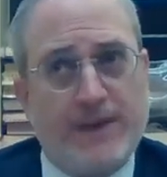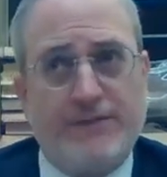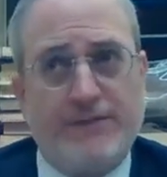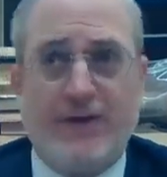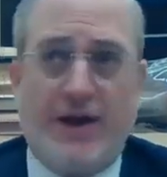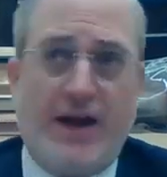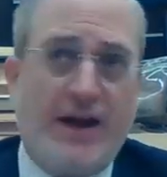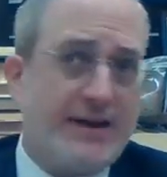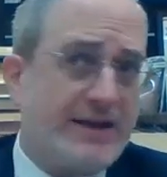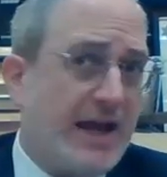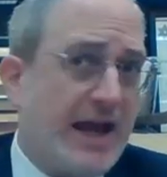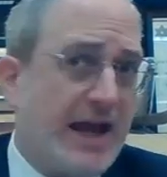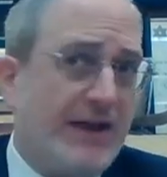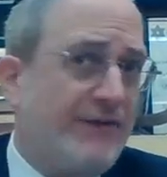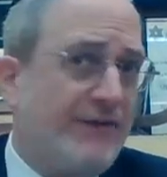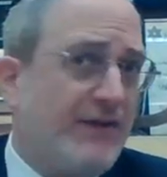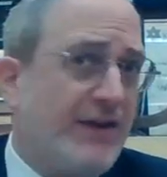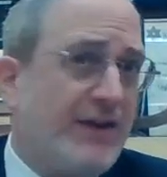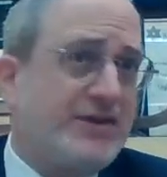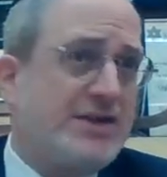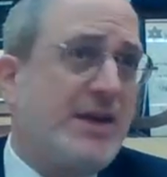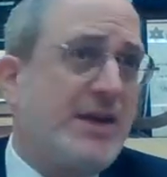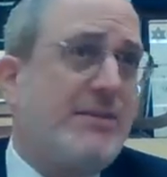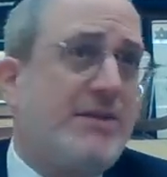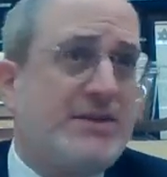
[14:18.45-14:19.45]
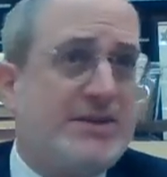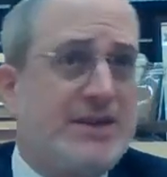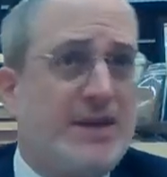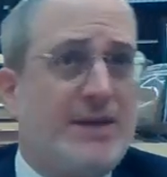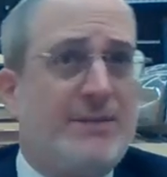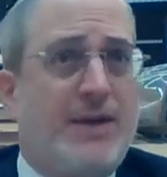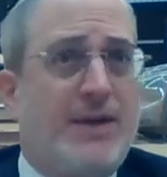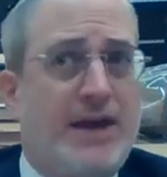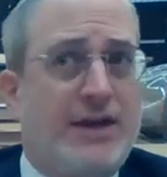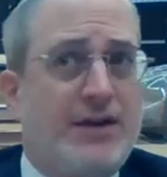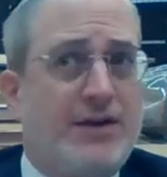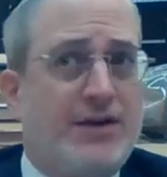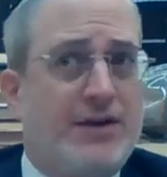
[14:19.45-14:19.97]

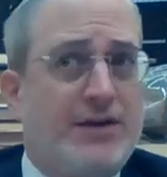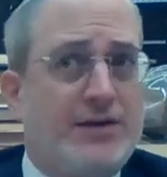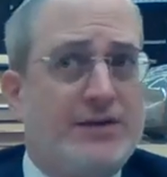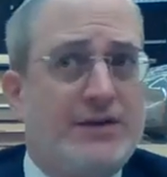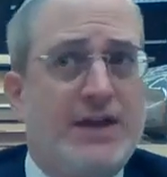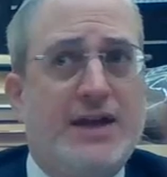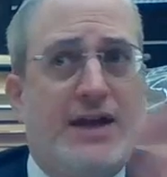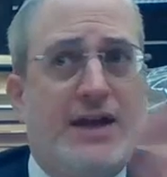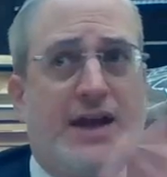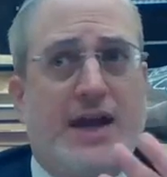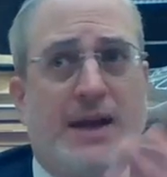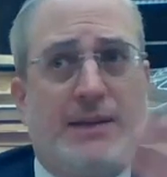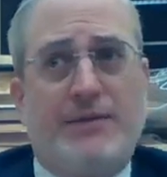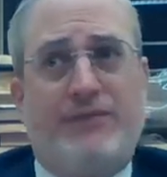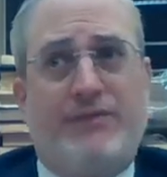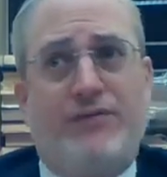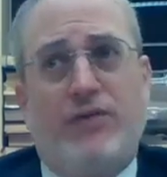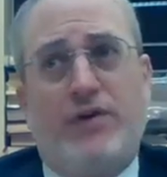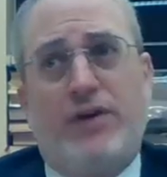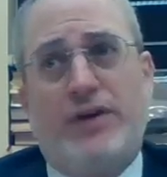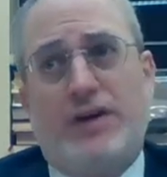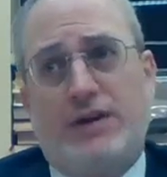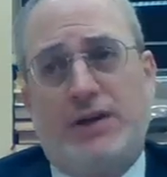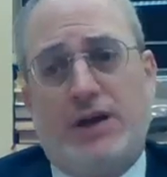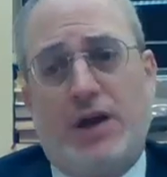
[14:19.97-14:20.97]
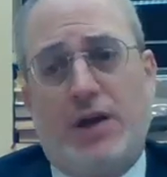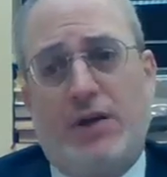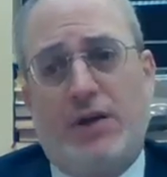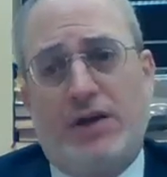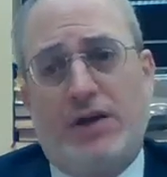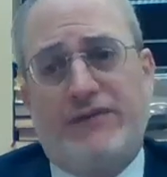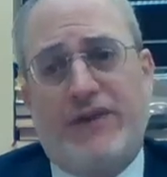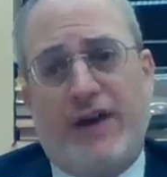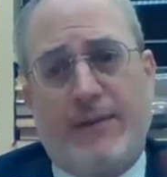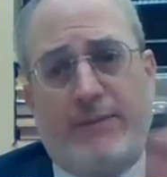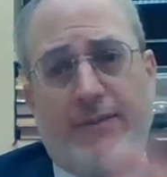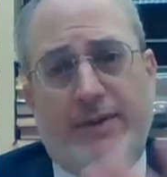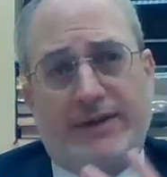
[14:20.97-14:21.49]
Hashem angers, and before you know
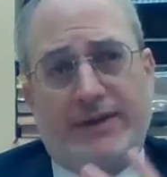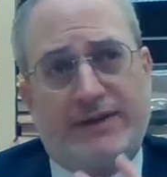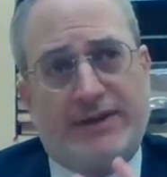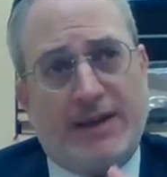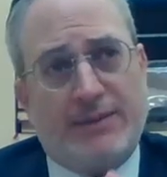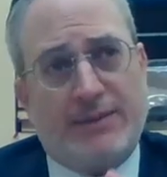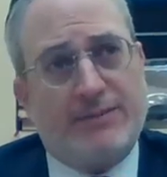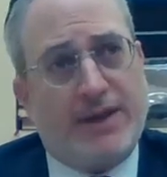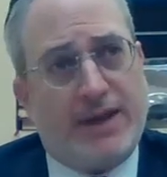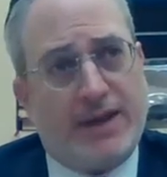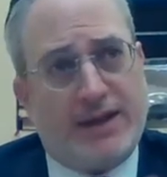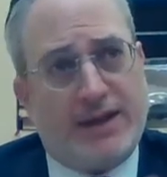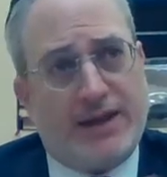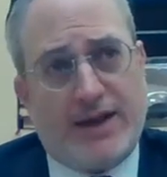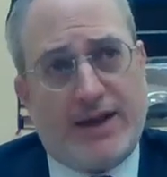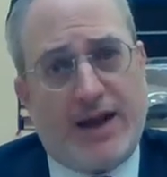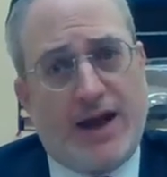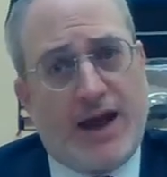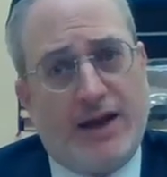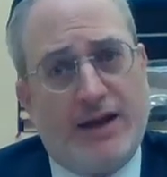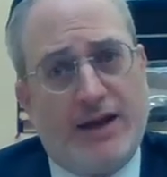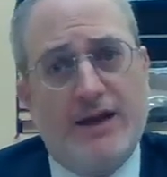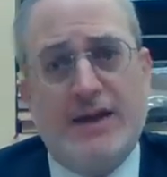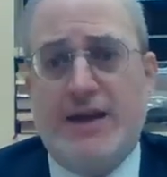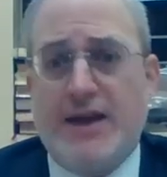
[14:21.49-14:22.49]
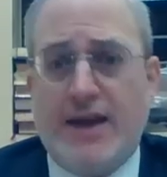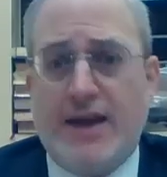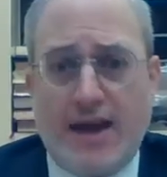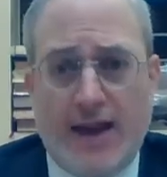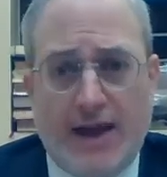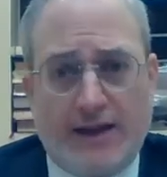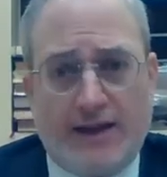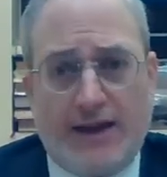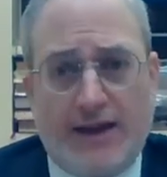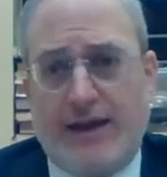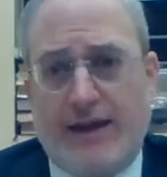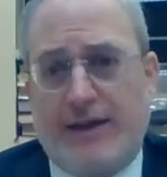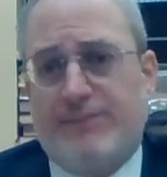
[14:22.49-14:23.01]
it,
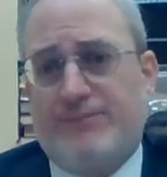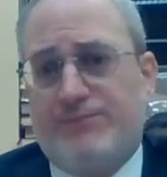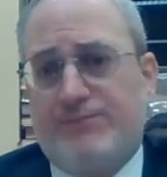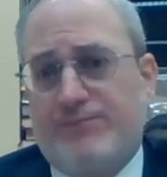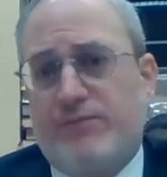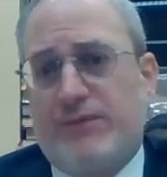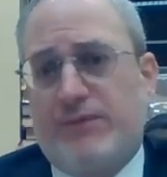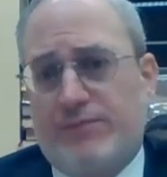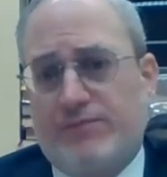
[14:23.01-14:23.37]
and I